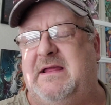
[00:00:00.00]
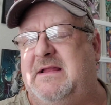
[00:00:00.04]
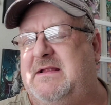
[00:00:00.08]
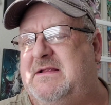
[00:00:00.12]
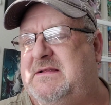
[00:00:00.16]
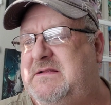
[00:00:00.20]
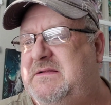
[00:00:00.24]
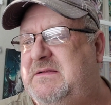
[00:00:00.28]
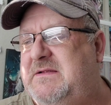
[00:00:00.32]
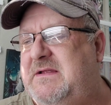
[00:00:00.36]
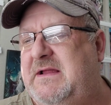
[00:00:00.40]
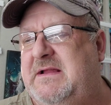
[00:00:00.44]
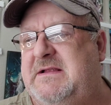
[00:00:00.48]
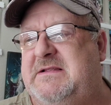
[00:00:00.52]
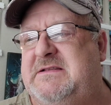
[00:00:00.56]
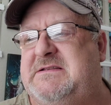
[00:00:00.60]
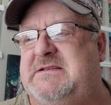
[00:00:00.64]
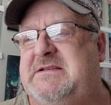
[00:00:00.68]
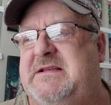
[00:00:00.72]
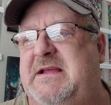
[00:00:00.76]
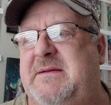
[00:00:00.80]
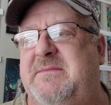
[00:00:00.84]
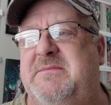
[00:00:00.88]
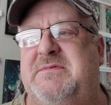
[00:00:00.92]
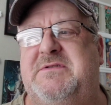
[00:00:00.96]
it
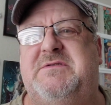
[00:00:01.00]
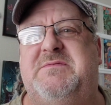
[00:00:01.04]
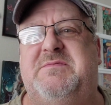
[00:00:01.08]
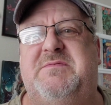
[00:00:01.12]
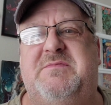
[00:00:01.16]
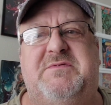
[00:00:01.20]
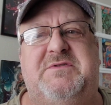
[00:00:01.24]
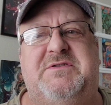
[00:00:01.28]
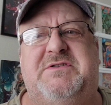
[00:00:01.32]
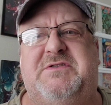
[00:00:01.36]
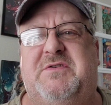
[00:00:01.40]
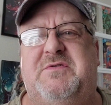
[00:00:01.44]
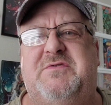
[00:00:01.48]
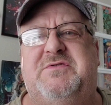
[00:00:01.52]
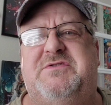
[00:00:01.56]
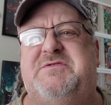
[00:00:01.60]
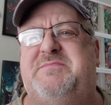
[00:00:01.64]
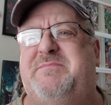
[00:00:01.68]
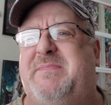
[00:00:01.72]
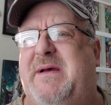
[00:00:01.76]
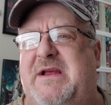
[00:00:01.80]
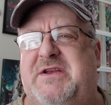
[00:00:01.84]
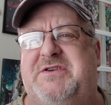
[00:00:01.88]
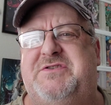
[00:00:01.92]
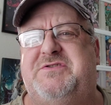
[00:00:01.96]
seems so
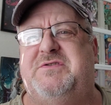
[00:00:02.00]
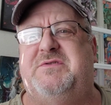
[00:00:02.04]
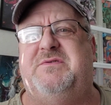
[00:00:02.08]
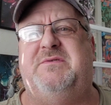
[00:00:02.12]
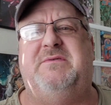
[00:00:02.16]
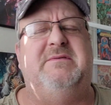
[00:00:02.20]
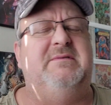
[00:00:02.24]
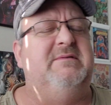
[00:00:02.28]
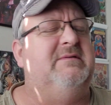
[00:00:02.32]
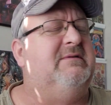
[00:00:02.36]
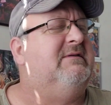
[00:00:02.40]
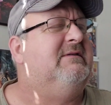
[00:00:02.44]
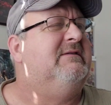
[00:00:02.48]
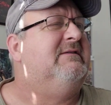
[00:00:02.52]
special.